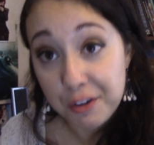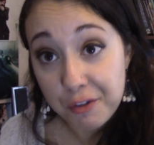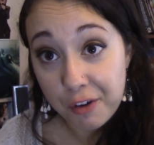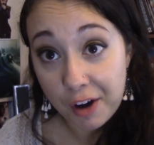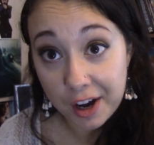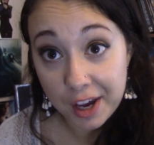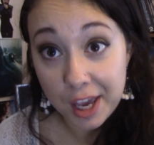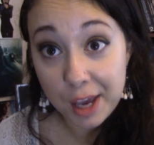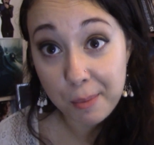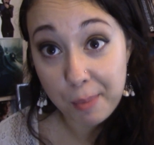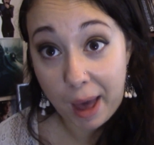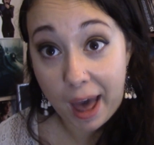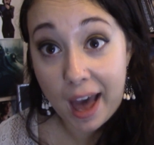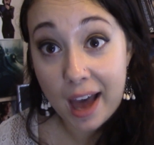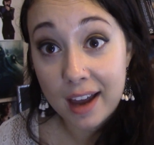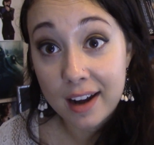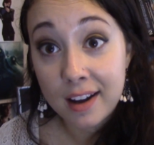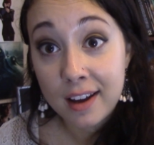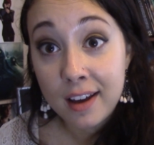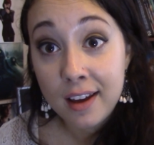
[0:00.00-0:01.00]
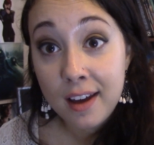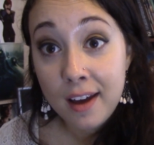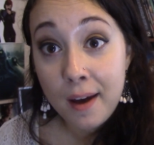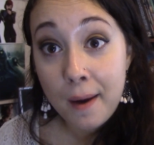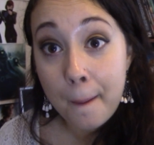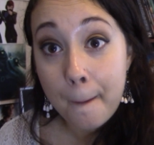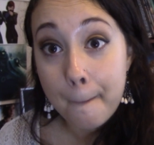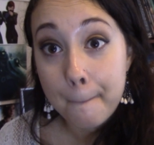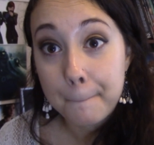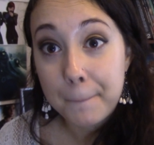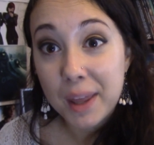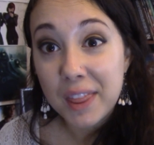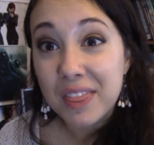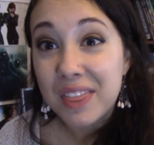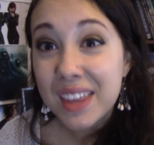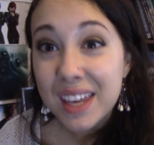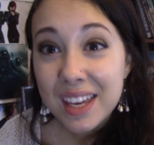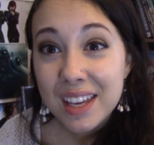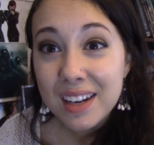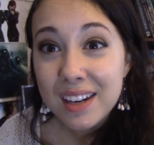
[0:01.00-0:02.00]
fucking bad. But
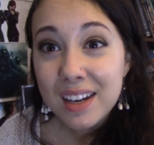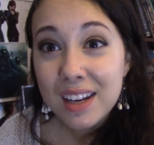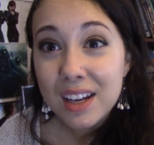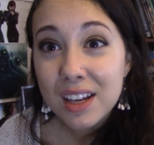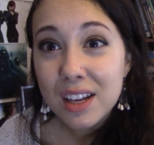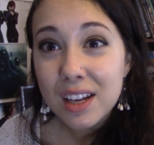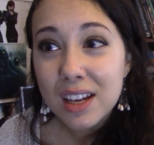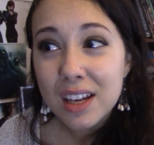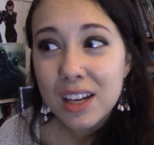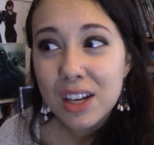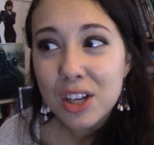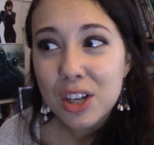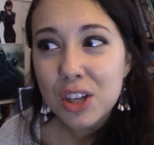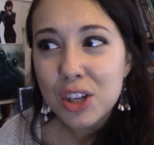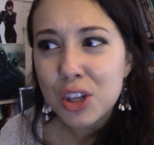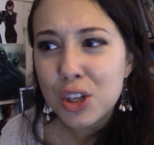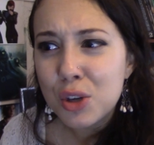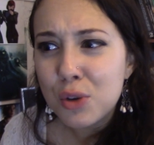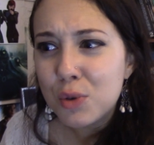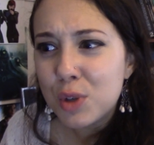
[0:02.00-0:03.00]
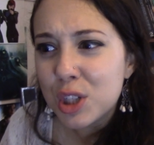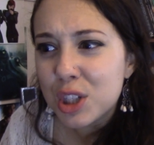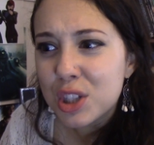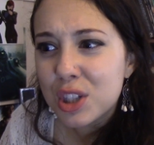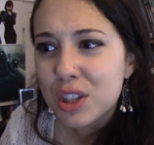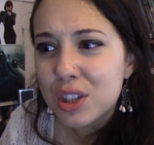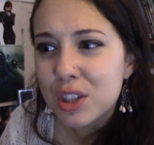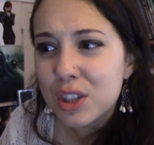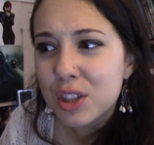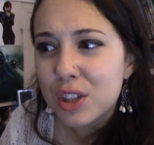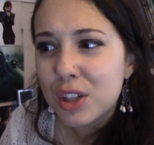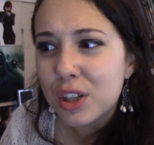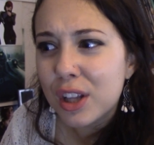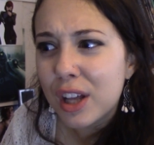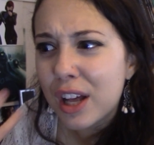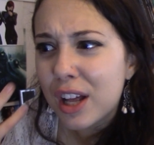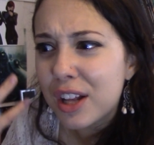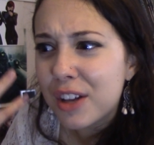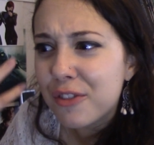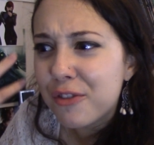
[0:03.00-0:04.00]
then you just
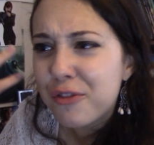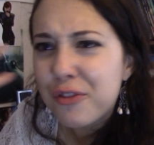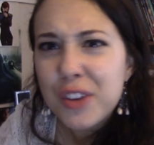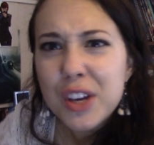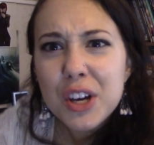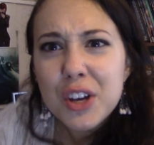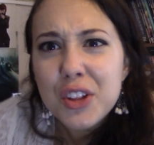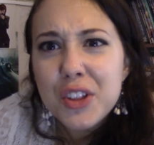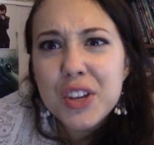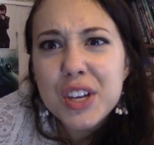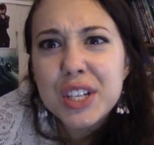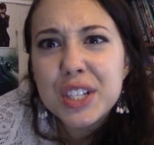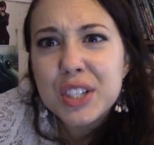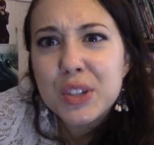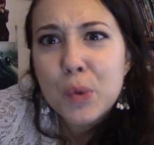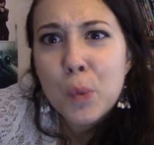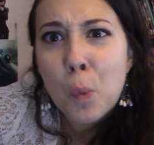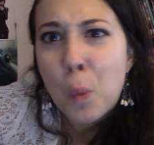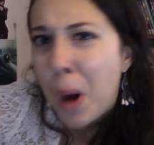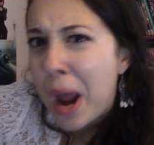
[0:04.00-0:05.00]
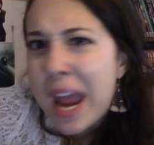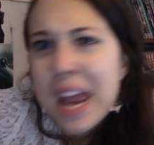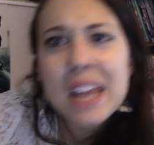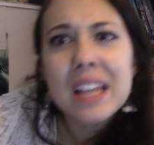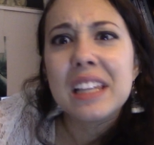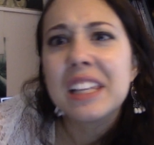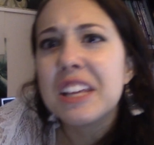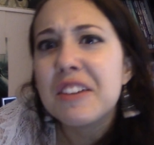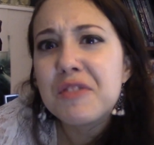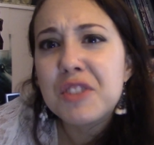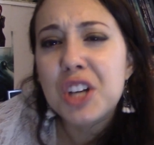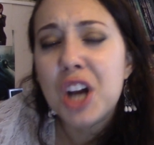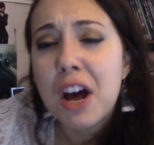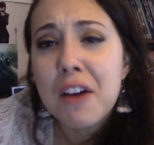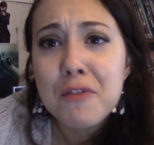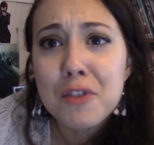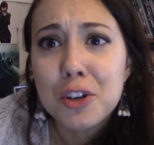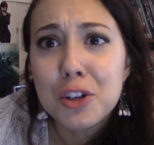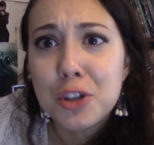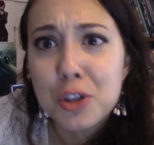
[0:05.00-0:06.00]
feel this weight lifted
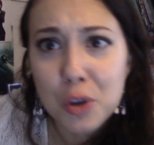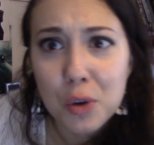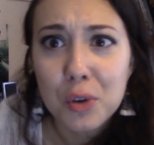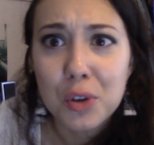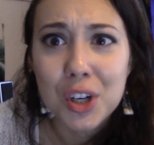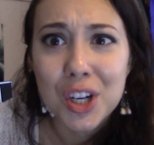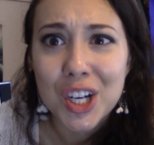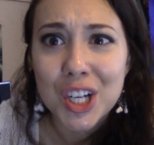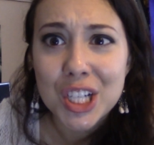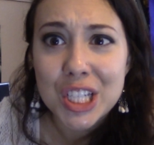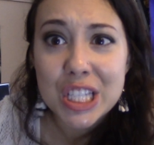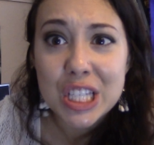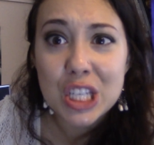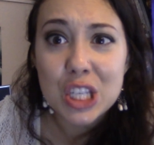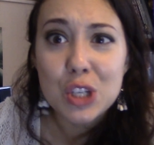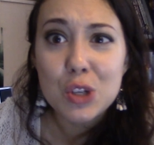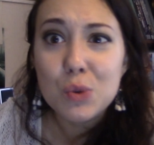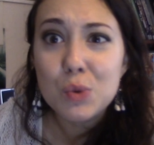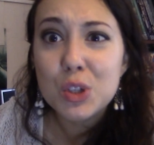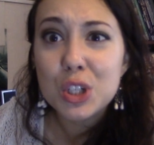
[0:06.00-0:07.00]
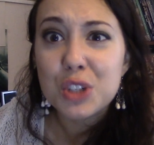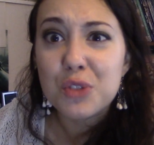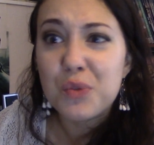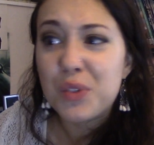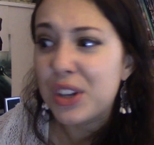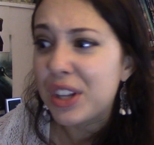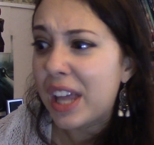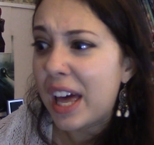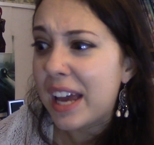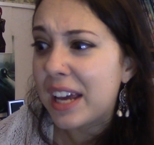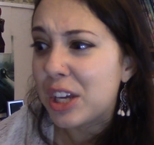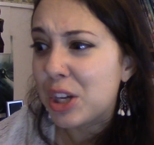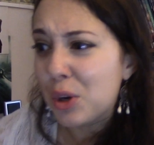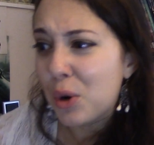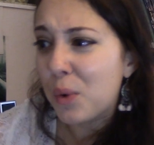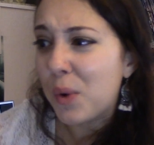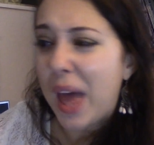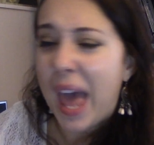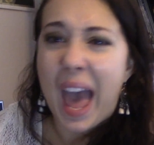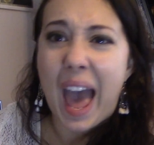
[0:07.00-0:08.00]
off your shoulders. You just feel like you
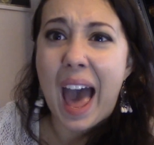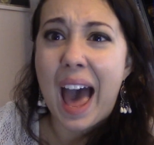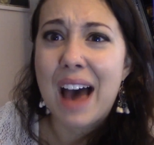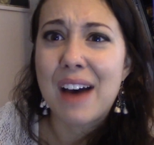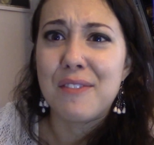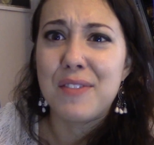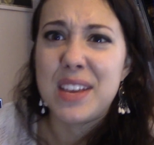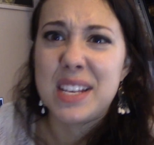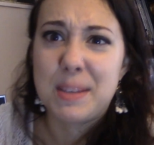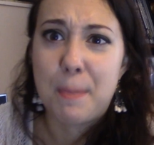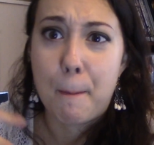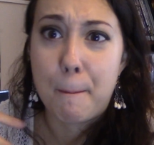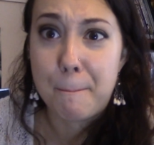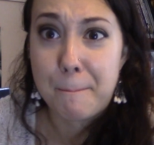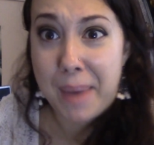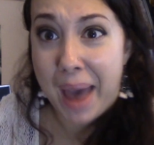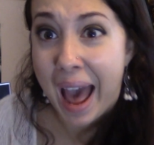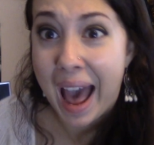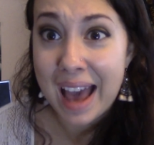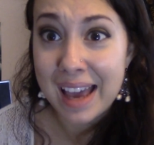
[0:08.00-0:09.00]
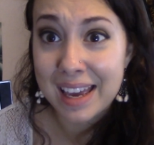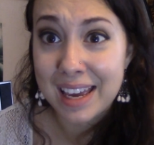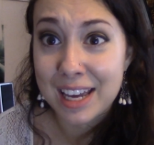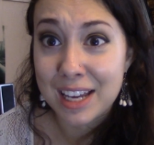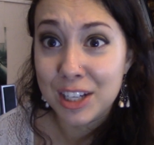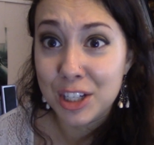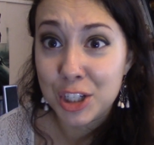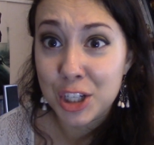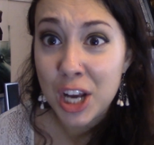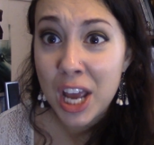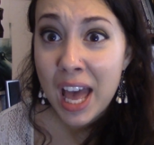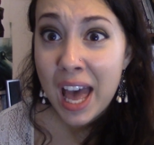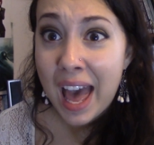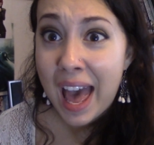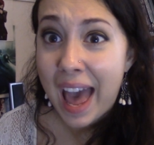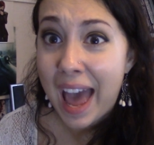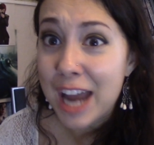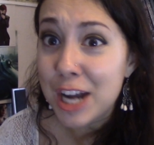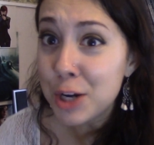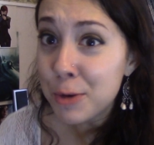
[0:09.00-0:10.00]
don't have this baggage,
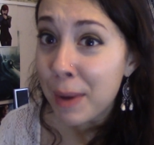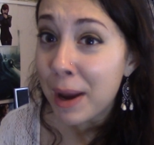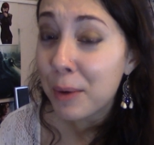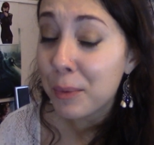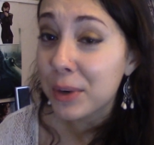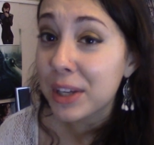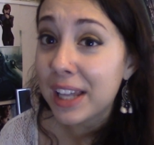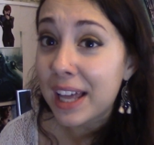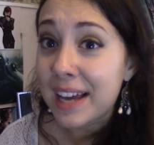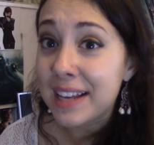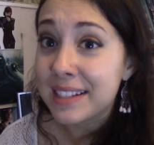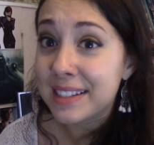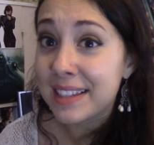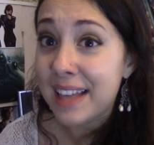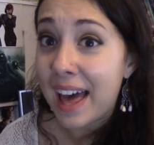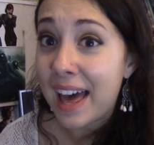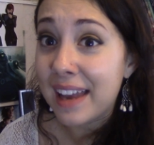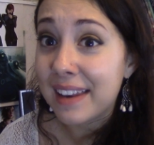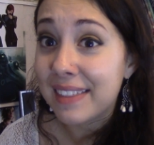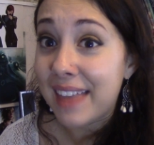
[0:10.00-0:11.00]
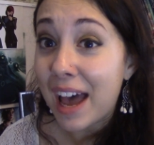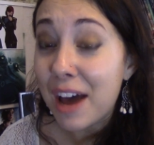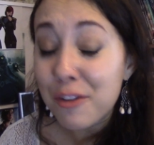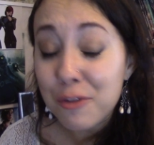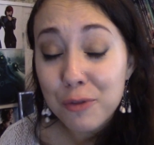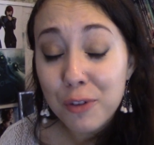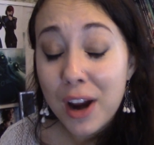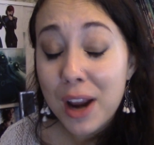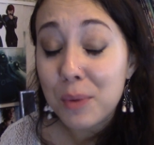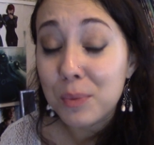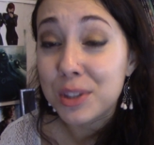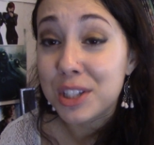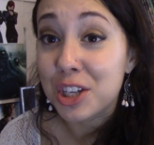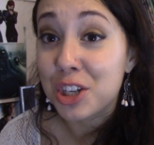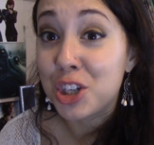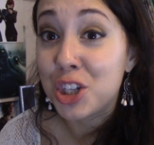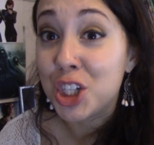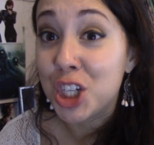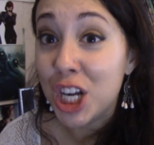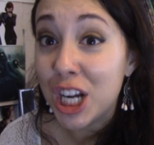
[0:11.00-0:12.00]
and you may realize that that friend was a
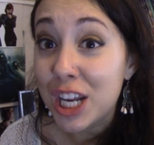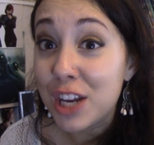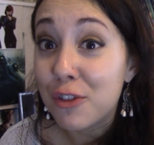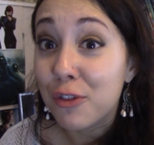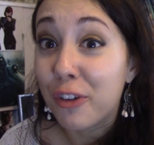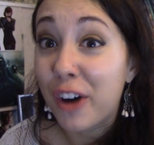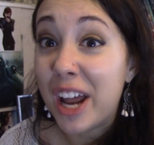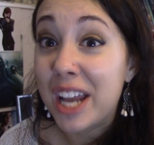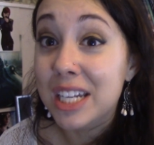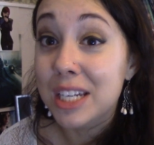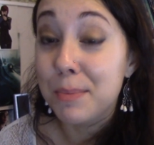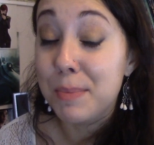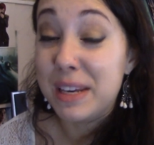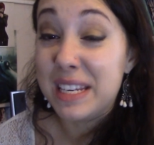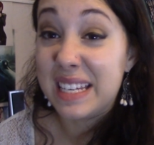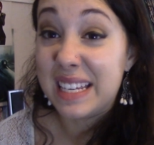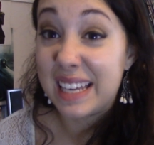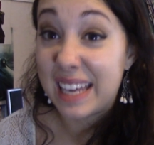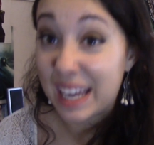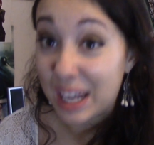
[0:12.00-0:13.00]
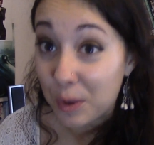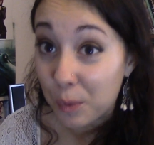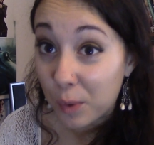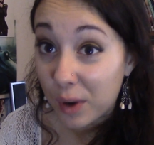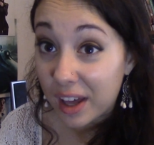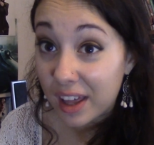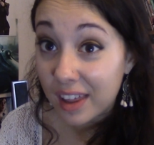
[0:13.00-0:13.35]
shitty friend to begin with,